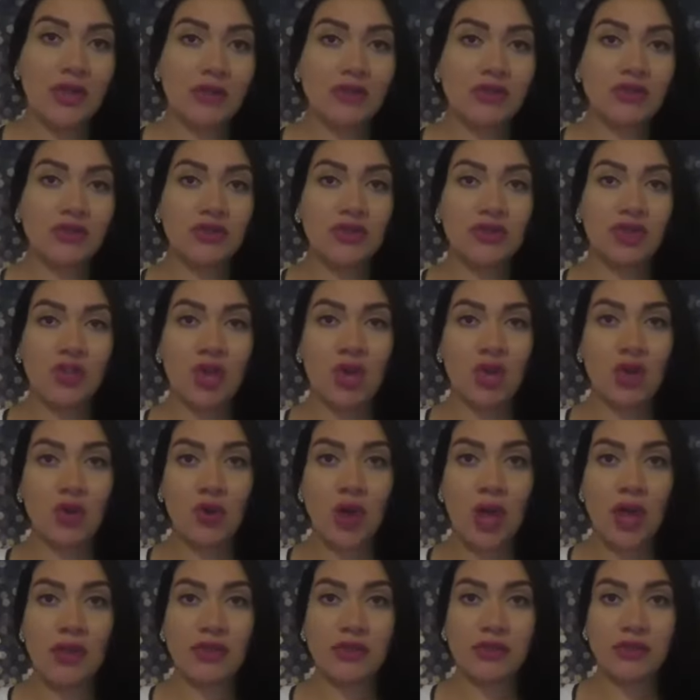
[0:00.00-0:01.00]

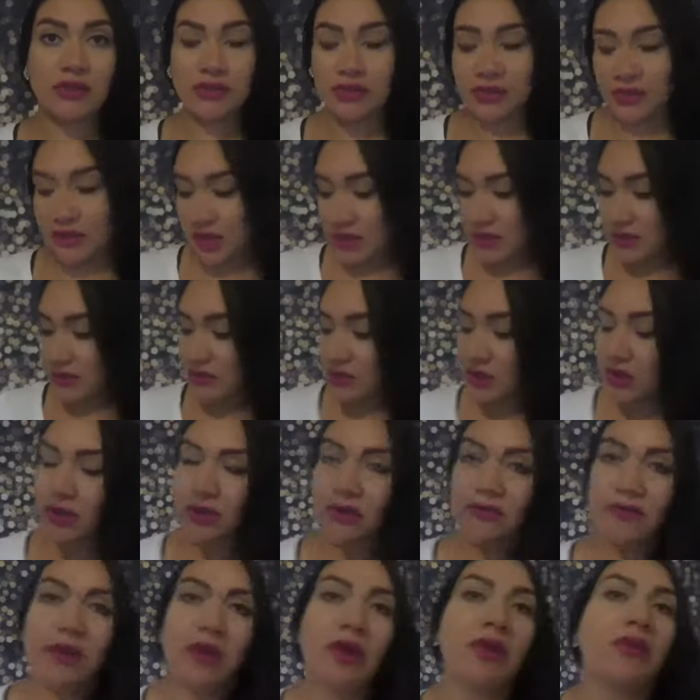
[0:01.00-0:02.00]
So these are
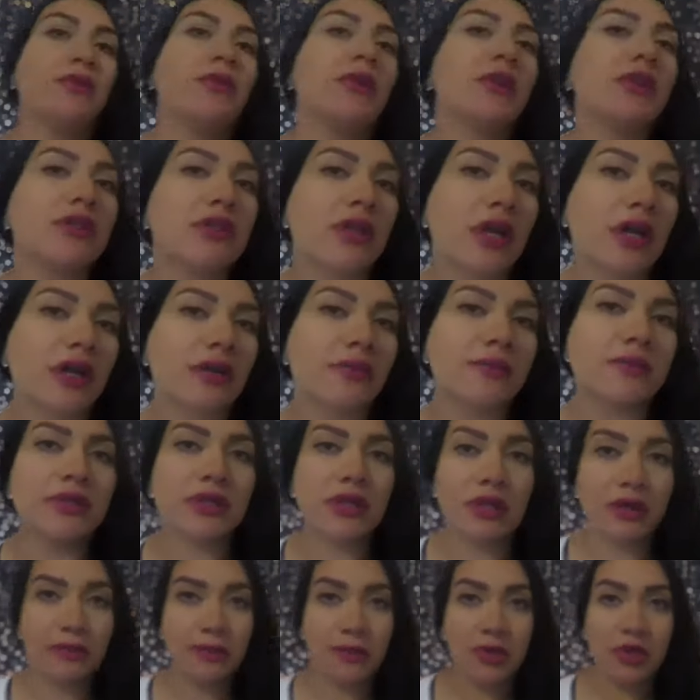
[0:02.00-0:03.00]
the very first items
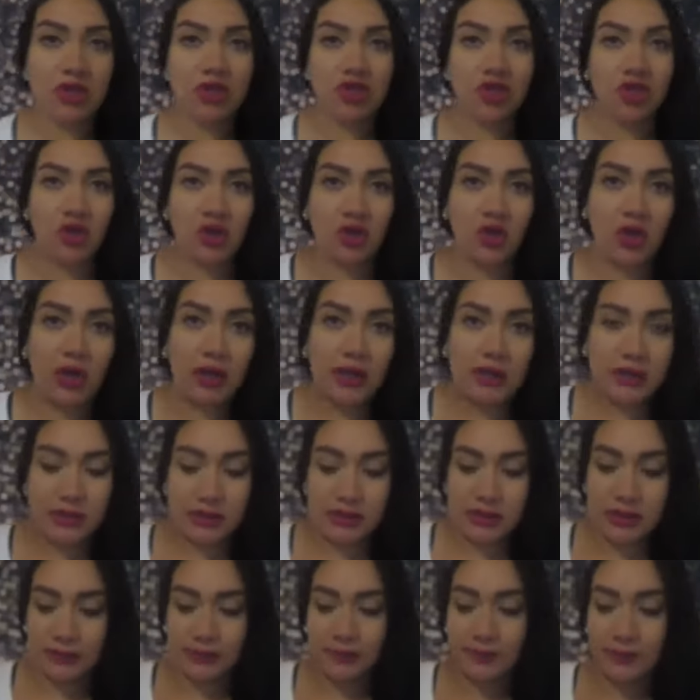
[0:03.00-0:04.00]
that I'm going to show you
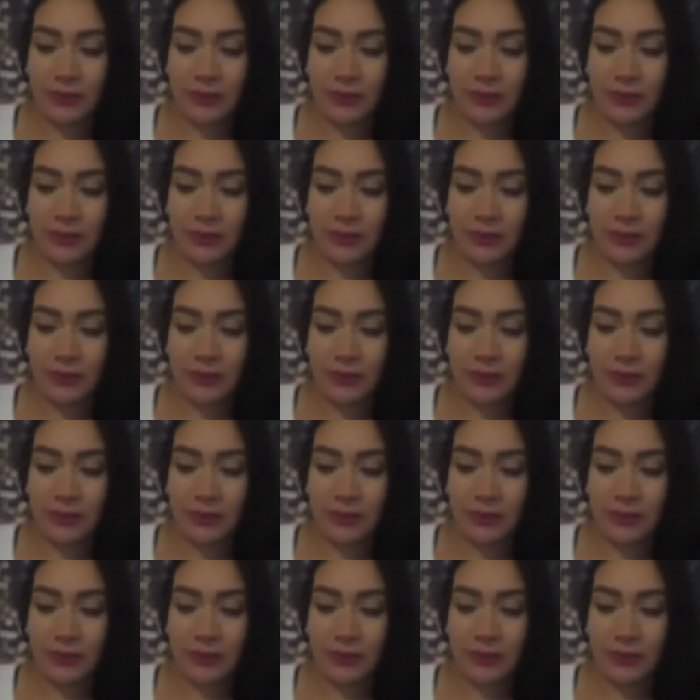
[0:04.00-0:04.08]
guys.